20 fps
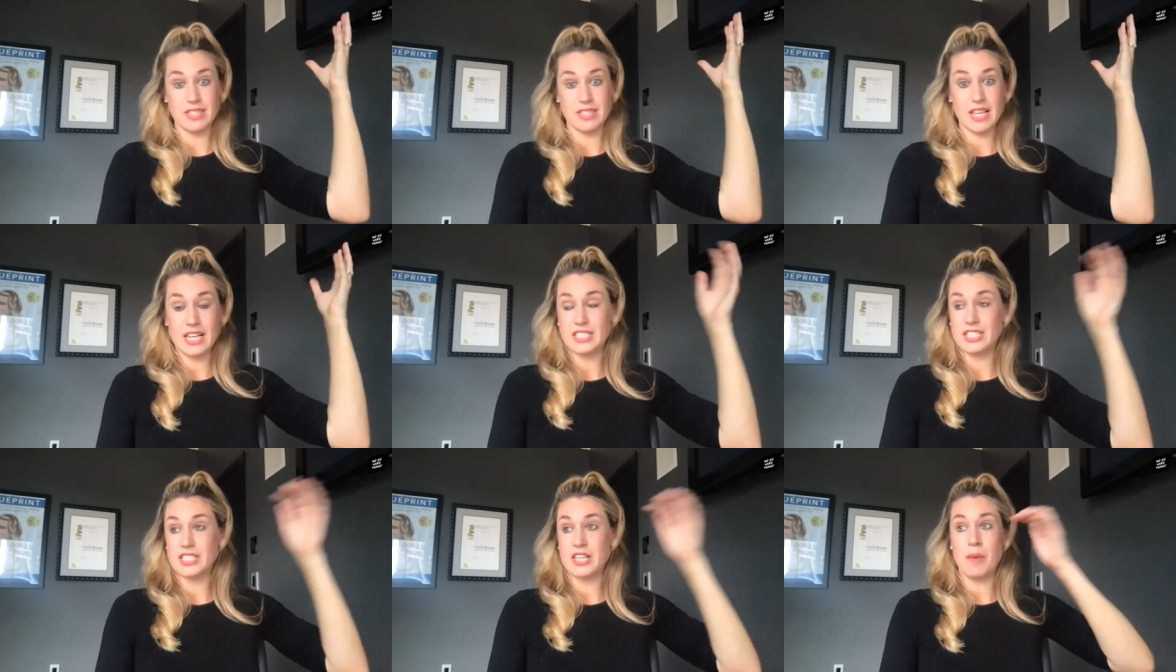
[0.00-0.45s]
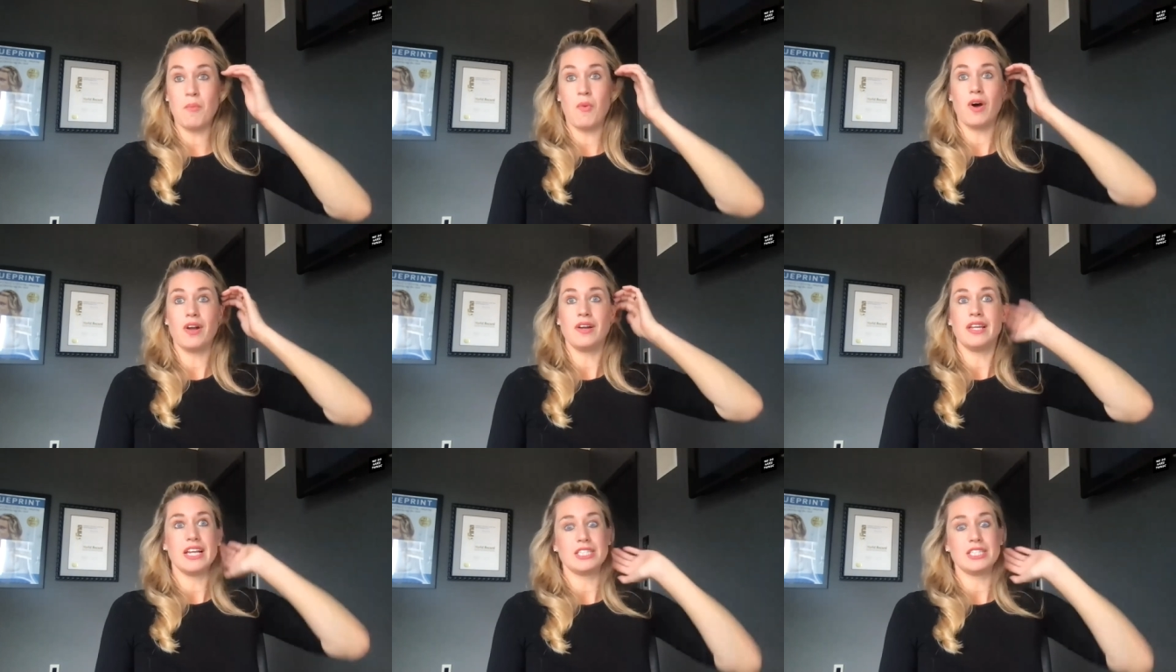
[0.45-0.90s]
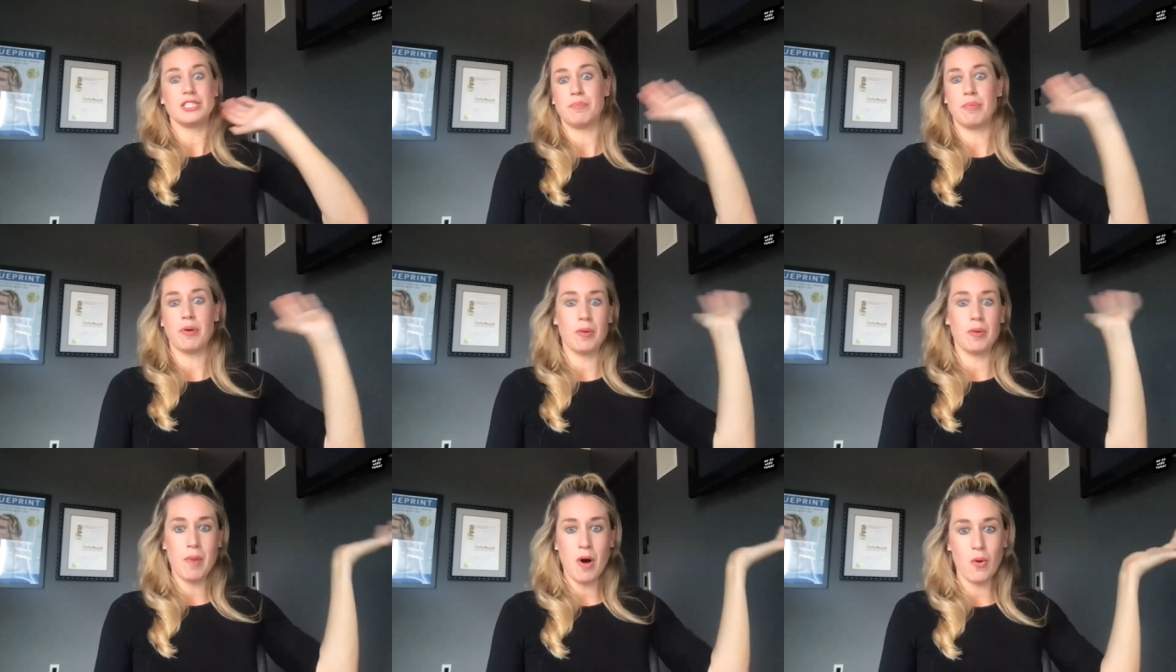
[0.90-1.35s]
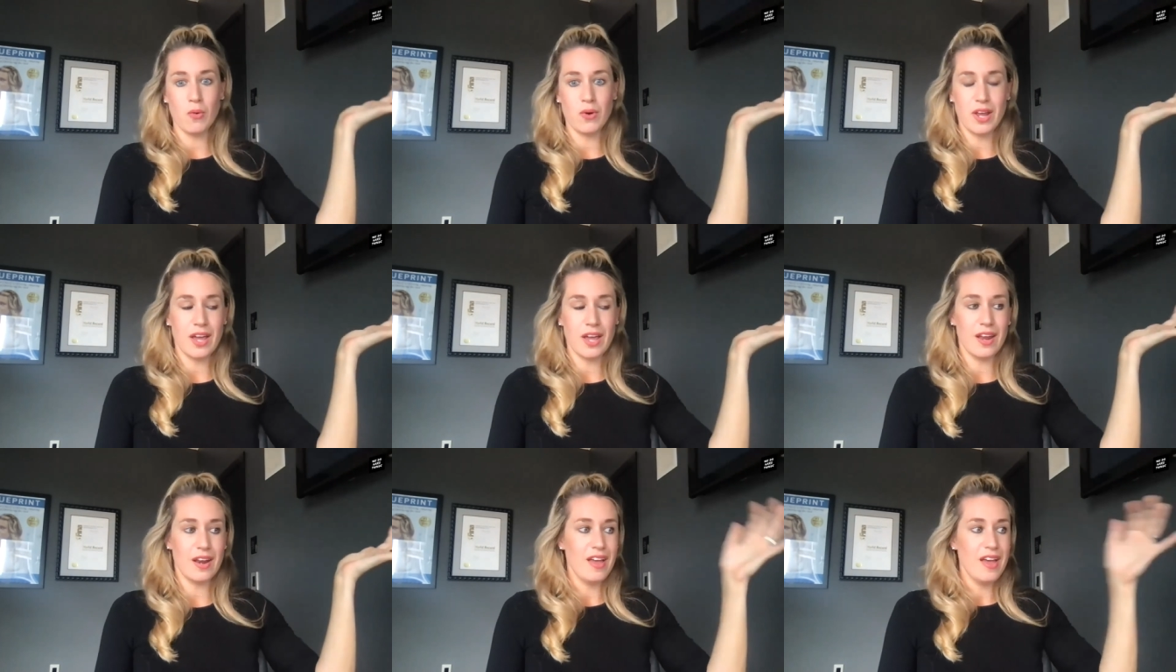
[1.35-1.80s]
say someone gets
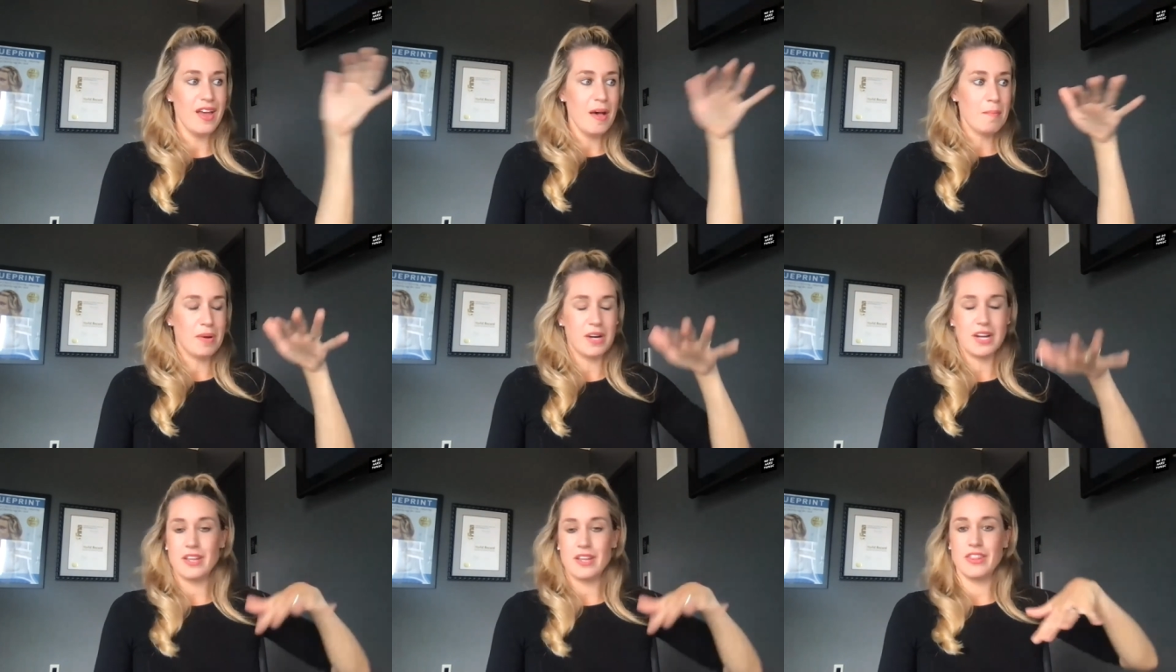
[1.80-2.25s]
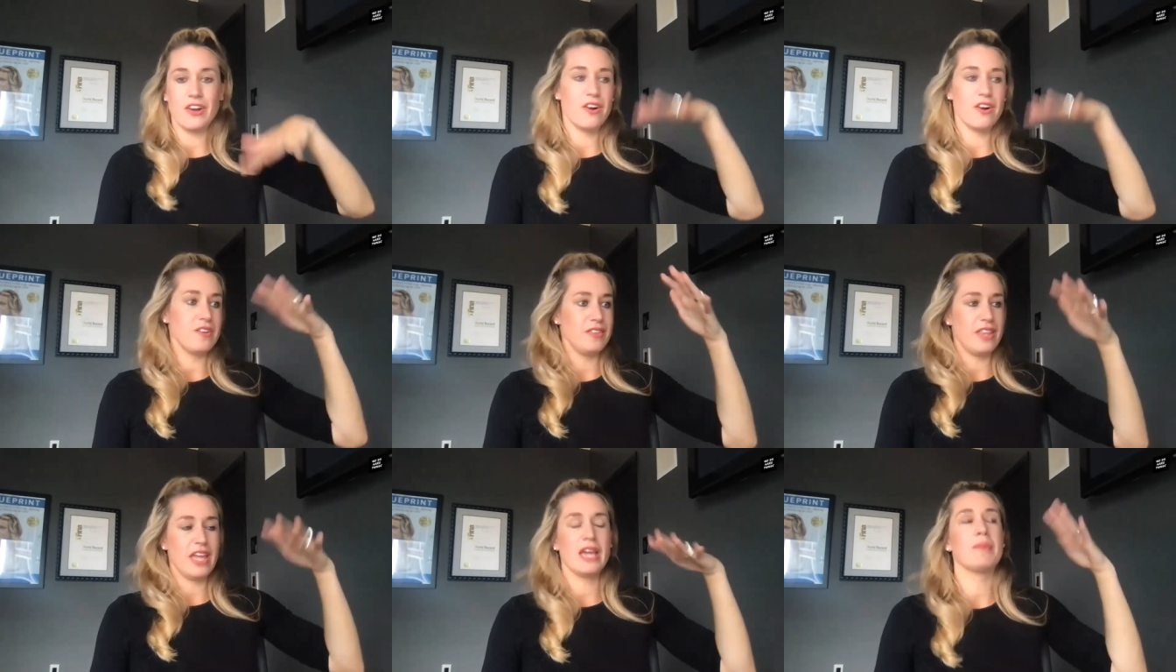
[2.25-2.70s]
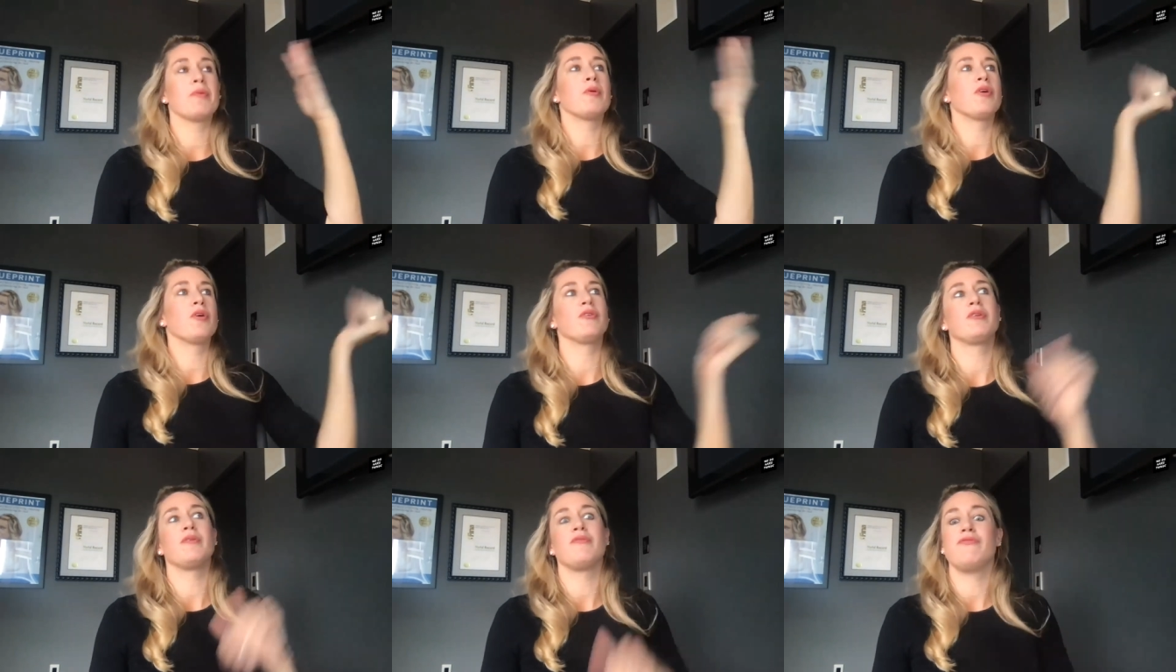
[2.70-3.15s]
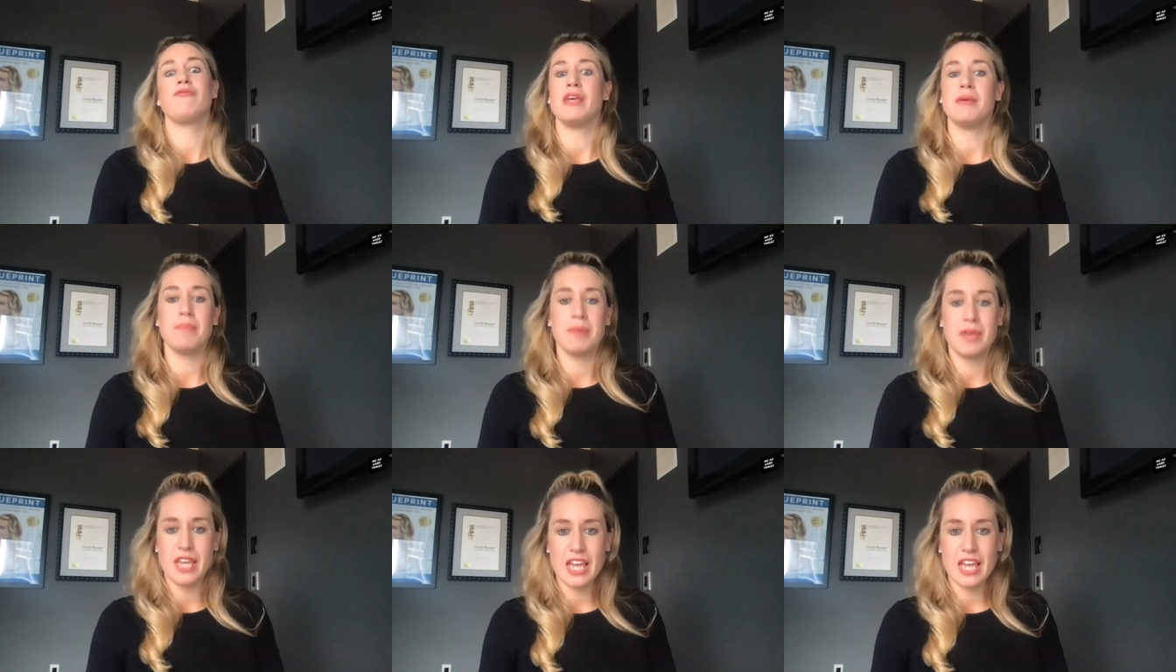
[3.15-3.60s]
promoted, but in their they promoted to
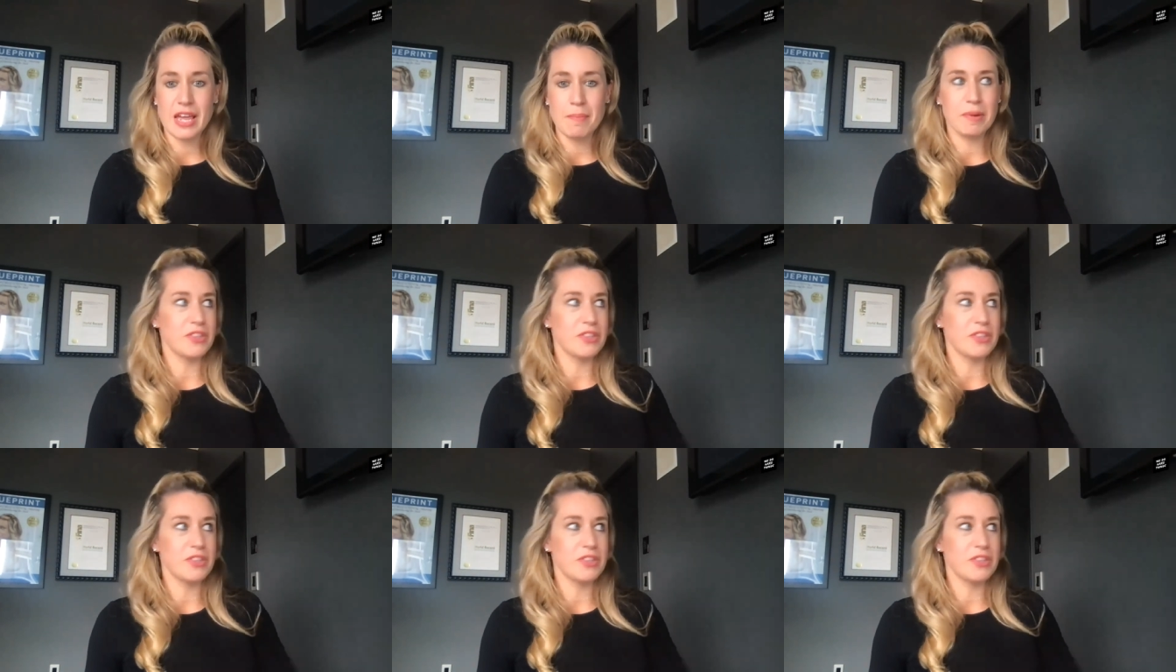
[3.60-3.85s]
VP,